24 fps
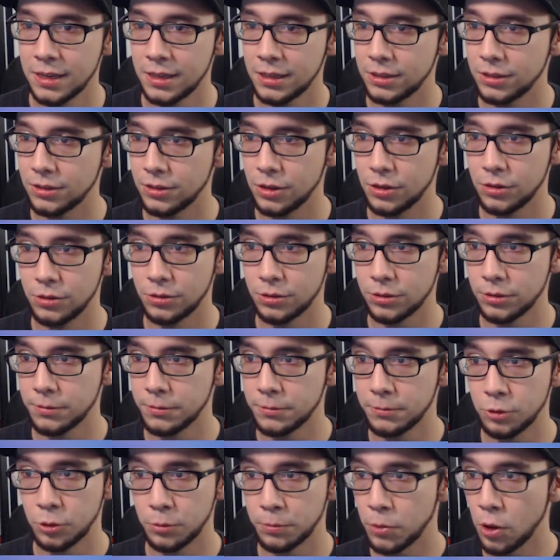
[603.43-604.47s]

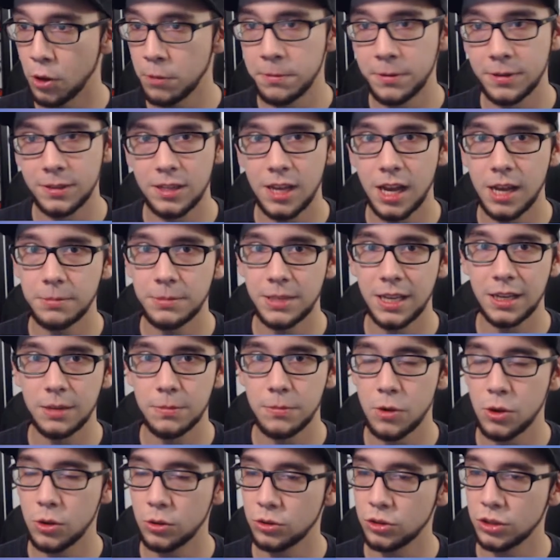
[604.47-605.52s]
you're both in top deck
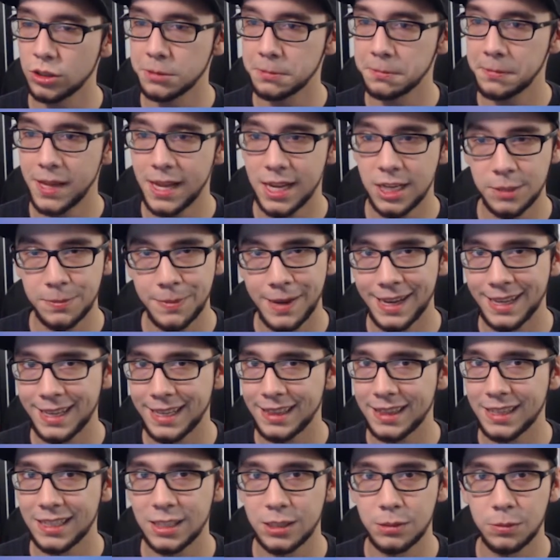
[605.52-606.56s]
mode, just
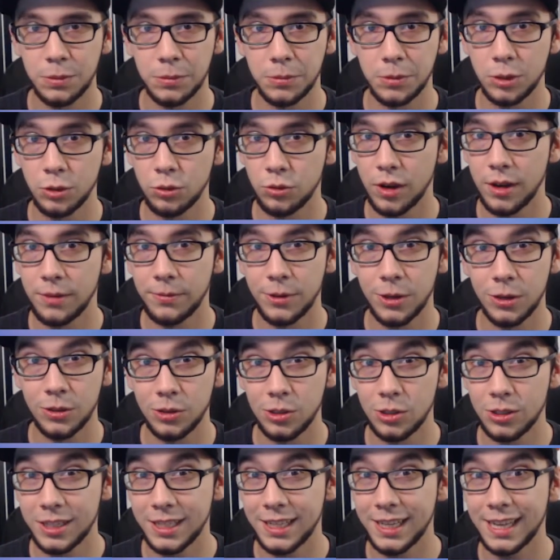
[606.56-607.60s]
flashbacking this from your graveyard,
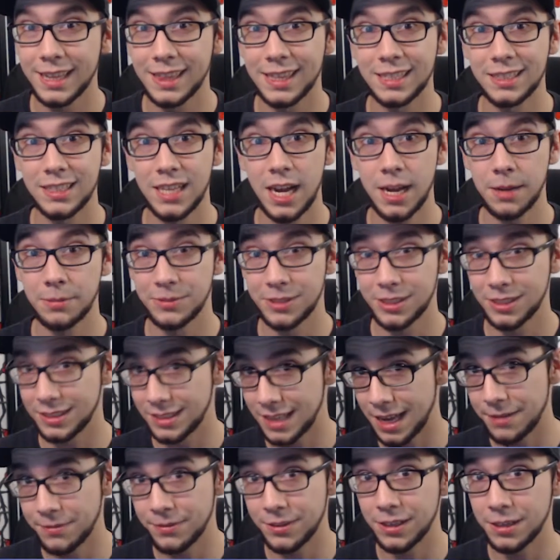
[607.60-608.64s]
looking at the top
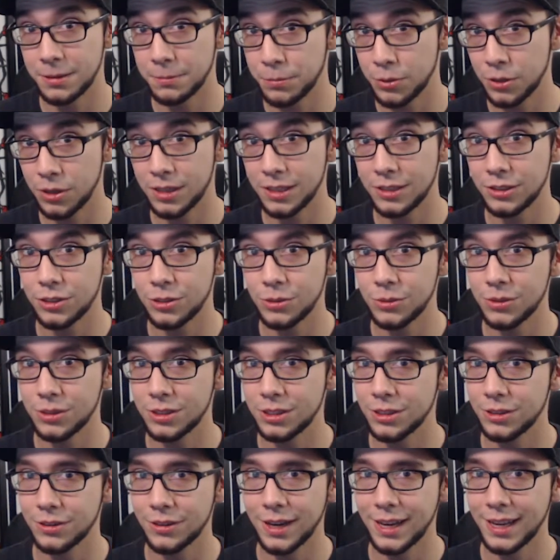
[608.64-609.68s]
7 and putting 2
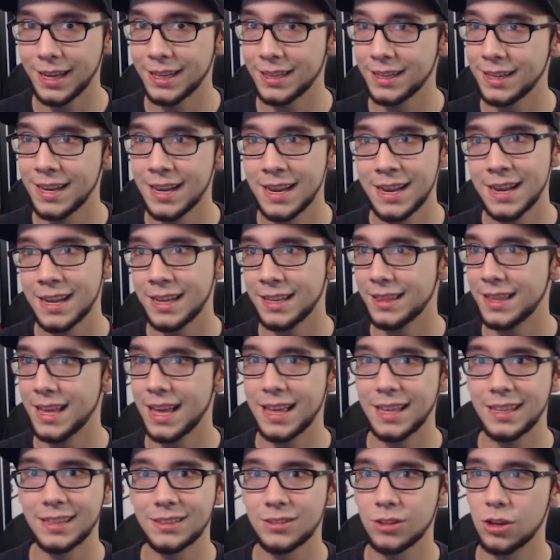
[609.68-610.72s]
into your hand,
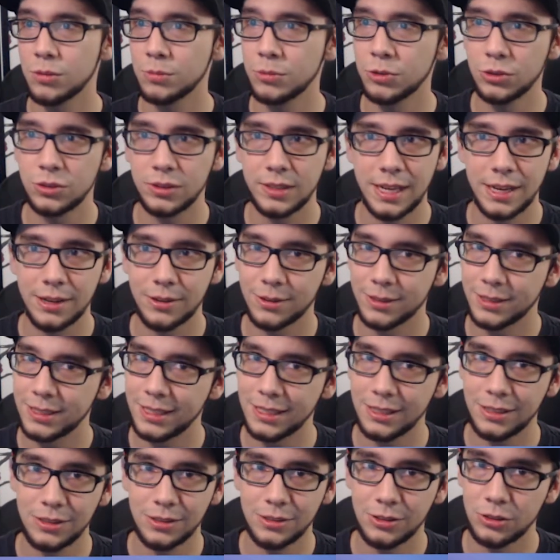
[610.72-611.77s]
that's almost
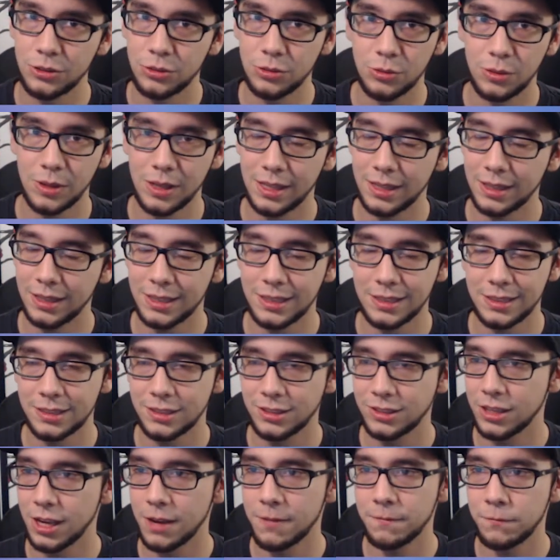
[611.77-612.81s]
guaranteeing you at
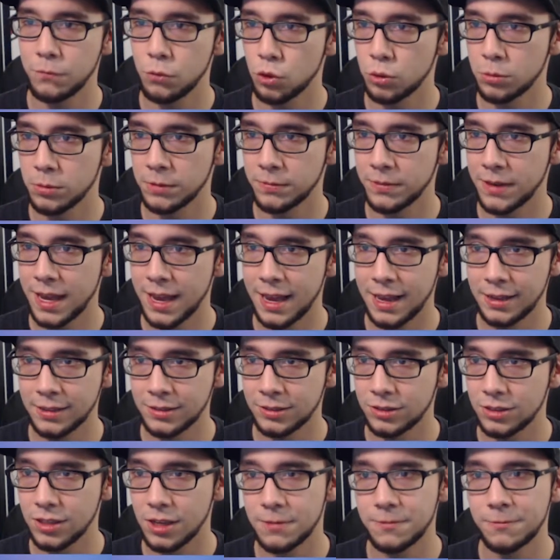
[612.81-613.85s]
least some form of gas,
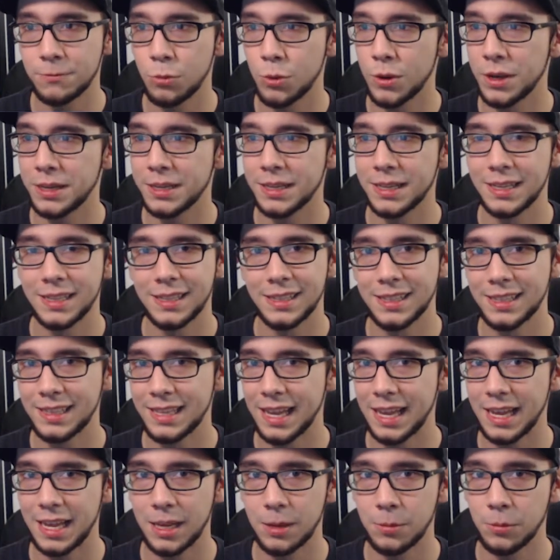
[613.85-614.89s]
some way to end the
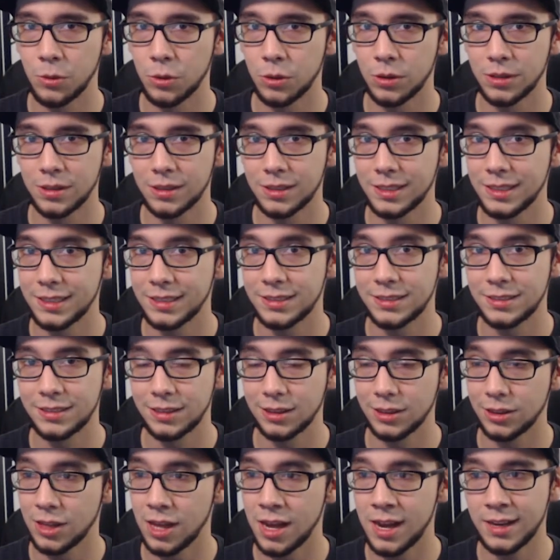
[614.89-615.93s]
game, or at least
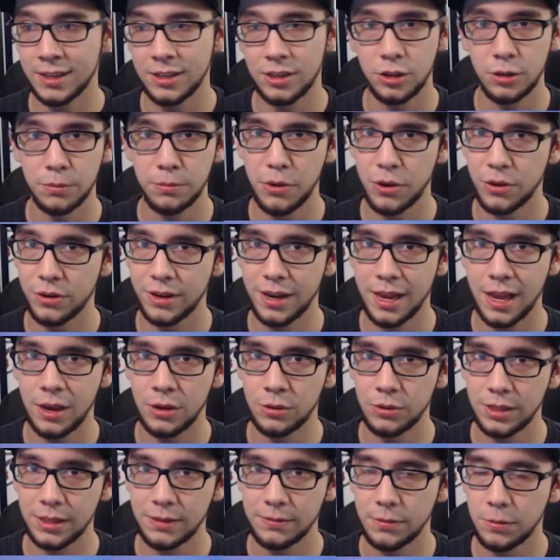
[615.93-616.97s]
lock your opponent
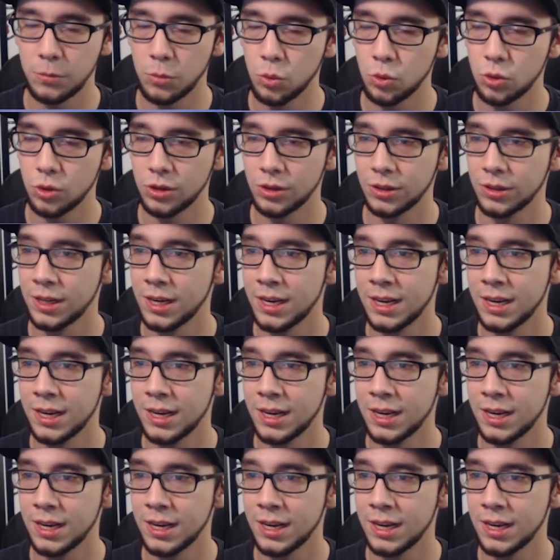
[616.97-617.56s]
out even more.